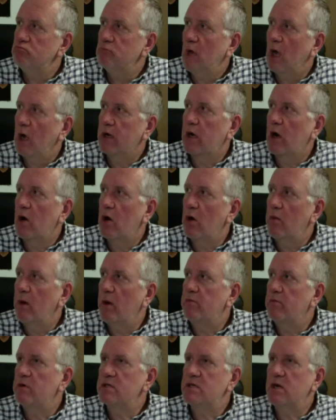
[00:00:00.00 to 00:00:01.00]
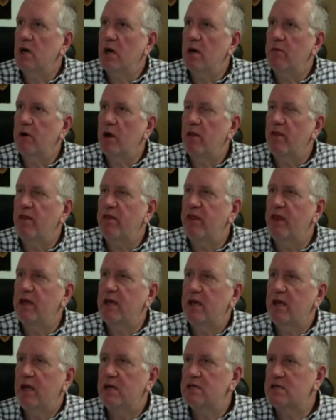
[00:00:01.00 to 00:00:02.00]
I can't remember his name, and I
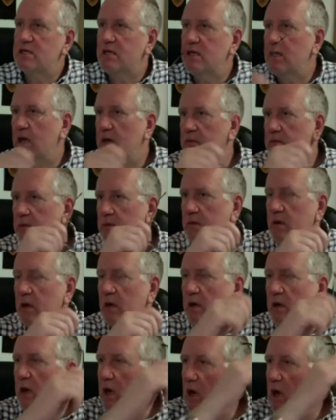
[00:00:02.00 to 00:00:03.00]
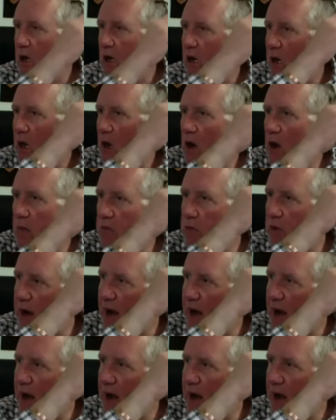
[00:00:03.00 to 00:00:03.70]
think it's in the library